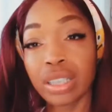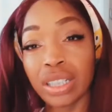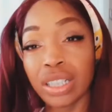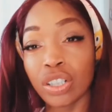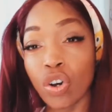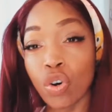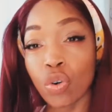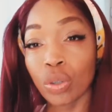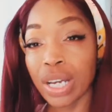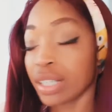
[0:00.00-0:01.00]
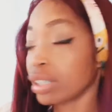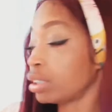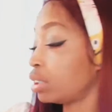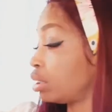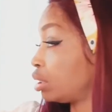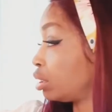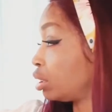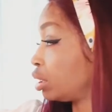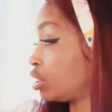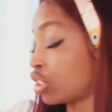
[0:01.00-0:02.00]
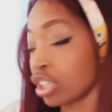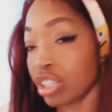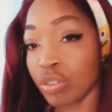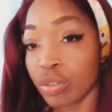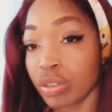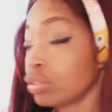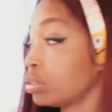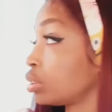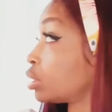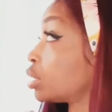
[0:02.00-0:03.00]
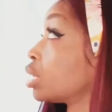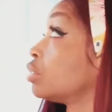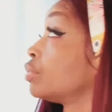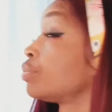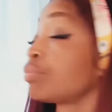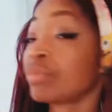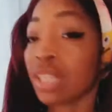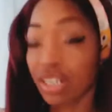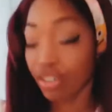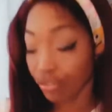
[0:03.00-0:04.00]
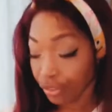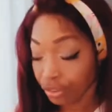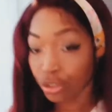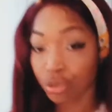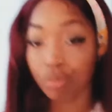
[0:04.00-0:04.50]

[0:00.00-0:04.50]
eat a whole lot in general, so I don't feel too